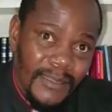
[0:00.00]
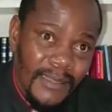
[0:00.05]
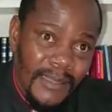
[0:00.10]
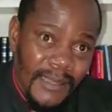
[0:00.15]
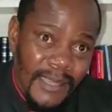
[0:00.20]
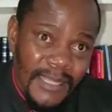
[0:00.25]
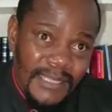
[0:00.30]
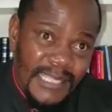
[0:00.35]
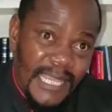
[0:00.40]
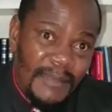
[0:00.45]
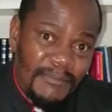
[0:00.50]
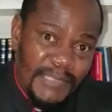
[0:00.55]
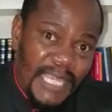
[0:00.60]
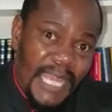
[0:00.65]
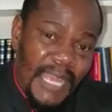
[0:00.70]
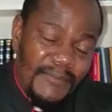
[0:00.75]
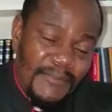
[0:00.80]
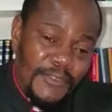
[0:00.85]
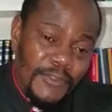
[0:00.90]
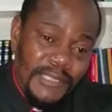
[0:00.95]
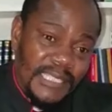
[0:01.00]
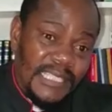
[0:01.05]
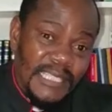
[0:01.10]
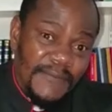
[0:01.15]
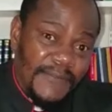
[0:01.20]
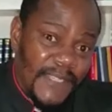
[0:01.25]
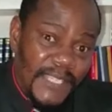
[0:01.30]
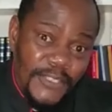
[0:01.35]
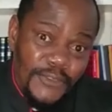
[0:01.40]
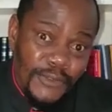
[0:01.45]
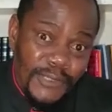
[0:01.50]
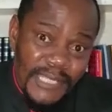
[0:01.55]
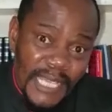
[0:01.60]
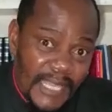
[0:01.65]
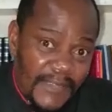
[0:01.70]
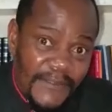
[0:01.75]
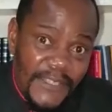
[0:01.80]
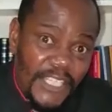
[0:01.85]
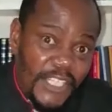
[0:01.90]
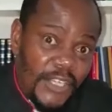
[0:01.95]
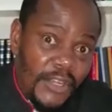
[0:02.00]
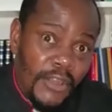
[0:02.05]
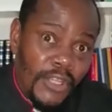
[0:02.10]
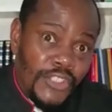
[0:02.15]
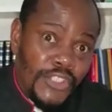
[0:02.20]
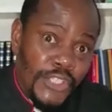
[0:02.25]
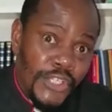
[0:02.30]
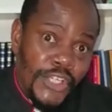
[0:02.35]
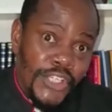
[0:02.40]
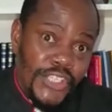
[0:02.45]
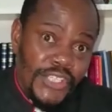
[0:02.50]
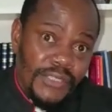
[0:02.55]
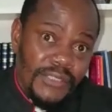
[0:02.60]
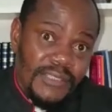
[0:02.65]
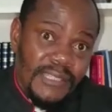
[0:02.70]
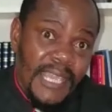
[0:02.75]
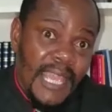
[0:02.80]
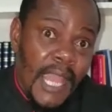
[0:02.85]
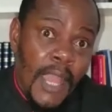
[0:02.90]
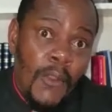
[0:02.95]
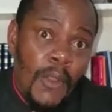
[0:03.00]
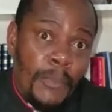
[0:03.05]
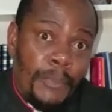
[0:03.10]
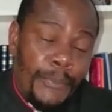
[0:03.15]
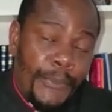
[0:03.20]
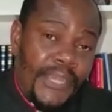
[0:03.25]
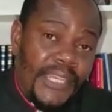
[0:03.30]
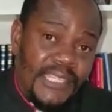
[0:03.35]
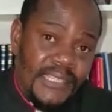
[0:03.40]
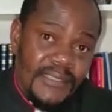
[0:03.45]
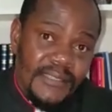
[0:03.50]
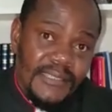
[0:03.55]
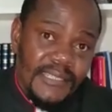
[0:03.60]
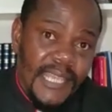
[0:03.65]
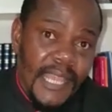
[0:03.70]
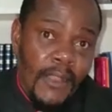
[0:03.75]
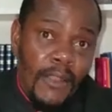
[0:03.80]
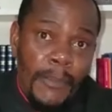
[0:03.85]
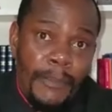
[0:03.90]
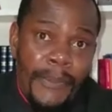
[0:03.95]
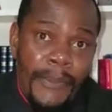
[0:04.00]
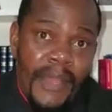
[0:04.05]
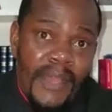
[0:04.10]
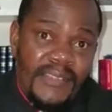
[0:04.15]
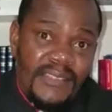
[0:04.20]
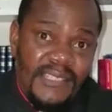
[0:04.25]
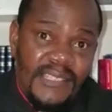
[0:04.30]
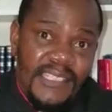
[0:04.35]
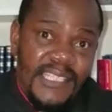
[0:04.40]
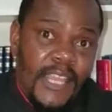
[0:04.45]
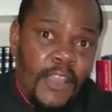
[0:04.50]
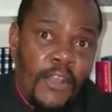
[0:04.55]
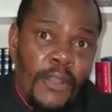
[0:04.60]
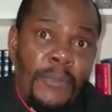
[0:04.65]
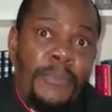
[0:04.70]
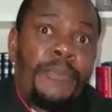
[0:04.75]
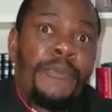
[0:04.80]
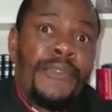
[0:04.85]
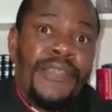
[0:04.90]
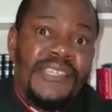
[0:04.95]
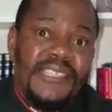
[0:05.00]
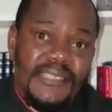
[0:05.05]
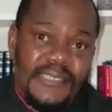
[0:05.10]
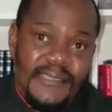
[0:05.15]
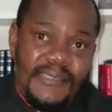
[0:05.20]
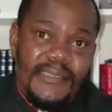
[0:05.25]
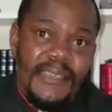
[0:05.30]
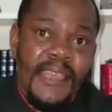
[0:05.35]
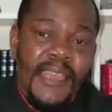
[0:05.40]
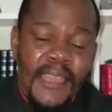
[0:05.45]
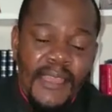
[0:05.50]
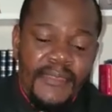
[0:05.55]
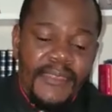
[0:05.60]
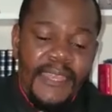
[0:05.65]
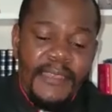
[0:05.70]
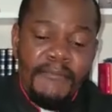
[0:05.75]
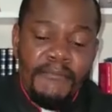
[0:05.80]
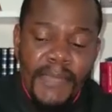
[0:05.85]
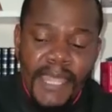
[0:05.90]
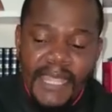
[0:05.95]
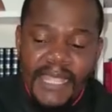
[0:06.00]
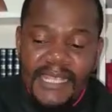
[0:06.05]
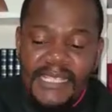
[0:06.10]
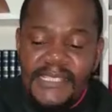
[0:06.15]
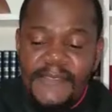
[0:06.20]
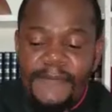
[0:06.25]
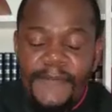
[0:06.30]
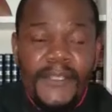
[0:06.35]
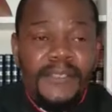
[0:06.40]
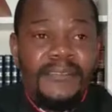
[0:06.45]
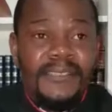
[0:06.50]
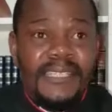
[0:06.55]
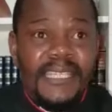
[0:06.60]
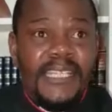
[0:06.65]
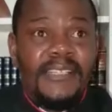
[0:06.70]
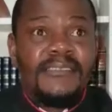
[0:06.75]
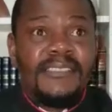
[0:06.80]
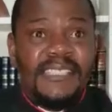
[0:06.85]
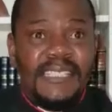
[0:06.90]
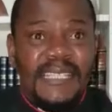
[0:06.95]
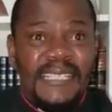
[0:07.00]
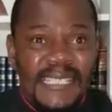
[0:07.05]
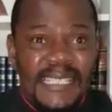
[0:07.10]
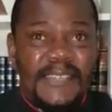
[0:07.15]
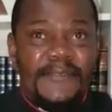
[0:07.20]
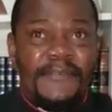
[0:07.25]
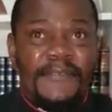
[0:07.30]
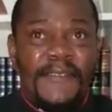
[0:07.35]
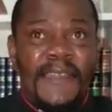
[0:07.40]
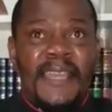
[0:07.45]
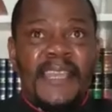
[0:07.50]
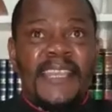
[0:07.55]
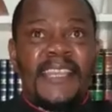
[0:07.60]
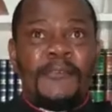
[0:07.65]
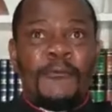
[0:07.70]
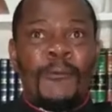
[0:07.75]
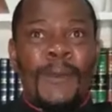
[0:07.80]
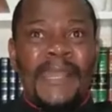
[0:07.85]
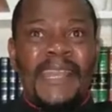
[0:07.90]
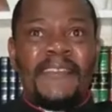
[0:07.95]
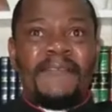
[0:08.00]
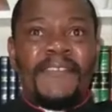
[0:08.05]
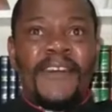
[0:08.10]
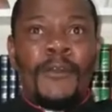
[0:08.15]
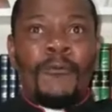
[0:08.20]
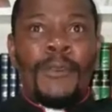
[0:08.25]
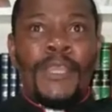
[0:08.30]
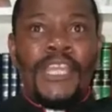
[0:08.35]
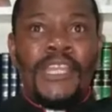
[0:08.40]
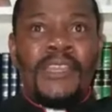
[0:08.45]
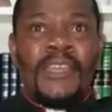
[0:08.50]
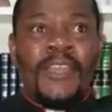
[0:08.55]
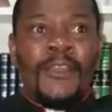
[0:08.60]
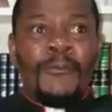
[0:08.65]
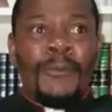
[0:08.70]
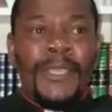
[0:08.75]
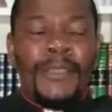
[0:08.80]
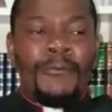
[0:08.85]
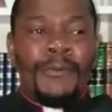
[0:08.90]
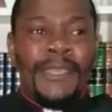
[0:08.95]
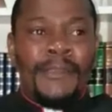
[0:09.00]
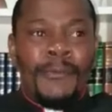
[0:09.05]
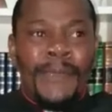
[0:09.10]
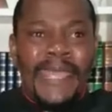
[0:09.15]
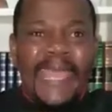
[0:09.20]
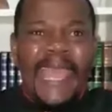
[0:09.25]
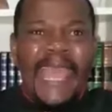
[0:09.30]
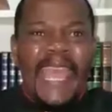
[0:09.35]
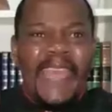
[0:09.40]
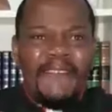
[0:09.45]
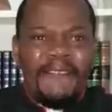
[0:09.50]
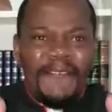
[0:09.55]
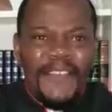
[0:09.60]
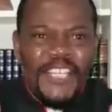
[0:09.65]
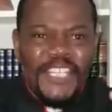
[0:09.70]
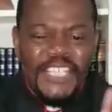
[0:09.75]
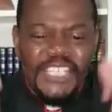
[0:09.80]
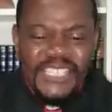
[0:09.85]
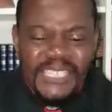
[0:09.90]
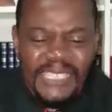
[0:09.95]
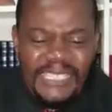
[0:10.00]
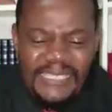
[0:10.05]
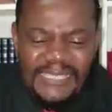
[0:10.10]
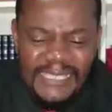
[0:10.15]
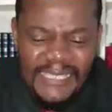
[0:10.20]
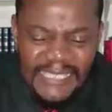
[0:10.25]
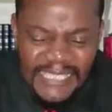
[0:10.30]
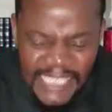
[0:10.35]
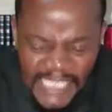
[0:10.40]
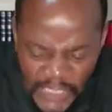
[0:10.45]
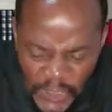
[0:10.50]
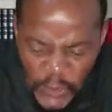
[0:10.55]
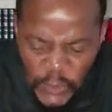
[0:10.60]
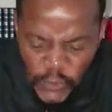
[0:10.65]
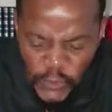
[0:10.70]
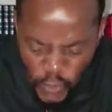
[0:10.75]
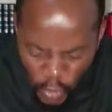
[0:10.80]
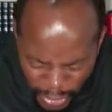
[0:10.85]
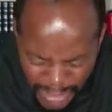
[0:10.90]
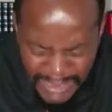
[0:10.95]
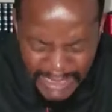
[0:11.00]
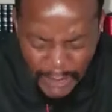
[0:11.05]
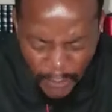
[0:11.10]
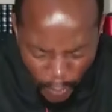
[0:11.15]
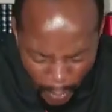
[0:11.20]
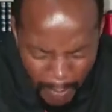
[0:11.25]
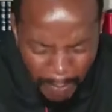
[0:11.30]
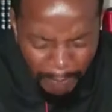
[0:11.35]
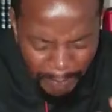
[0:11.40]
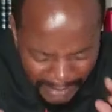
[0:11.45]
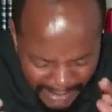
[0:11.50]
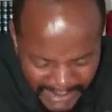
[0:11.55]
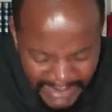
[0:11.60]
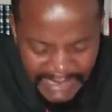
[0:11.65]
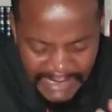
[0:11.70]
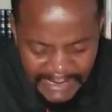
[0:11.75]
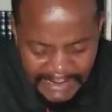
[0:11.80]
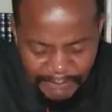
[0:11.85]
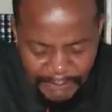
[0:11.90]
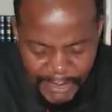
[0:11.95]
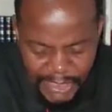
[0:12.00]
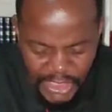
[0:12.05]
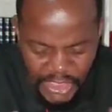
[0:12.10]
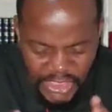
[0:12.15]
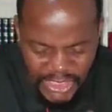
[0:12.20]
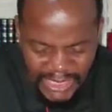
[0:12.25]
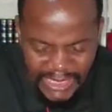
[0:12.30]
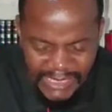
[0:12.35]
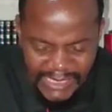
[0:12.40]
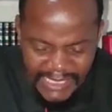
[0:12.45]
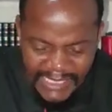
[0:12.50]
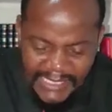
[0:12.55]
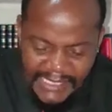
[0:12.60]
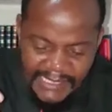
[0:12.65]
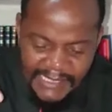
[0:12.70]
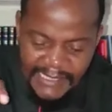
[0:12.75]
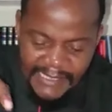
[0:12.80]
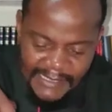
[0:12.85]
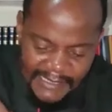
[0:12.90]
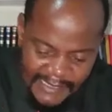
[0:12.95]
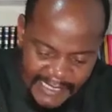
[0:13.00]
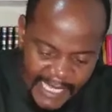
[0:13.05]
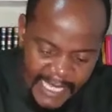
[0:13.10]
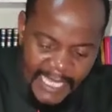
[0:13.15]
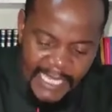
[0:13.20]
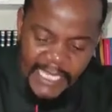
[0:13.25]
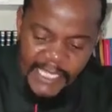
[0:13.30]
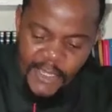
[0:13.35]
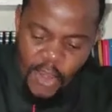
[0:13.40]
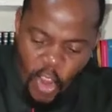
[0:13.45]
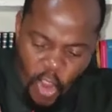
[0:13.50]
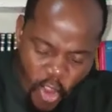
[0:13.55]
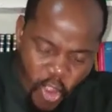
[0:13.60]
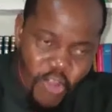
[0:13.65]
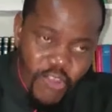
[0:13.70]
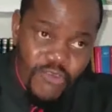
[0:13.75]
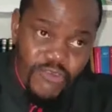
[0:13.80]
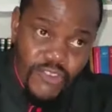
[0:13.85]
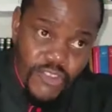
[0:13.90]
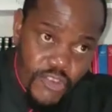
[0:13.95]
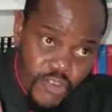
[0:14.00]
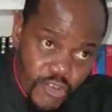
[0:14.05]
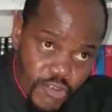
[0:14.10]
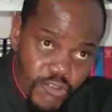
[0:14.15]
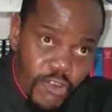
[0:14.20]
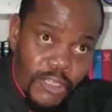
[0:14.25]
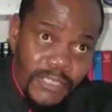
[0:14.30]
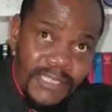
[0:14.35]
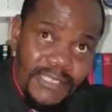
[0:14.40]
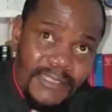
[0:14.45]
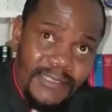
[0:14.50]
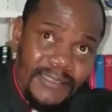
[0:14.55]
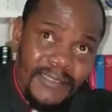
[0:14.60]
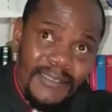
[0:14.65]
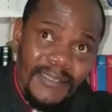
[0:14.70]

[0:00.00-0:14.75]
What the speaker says: And sometimes those individuals are even in our churches. They are our preachers, they are our pastors, they are our priests. They make us feel guilty as if whatever we have in Jesus is not complete. But Jesus said on the cross,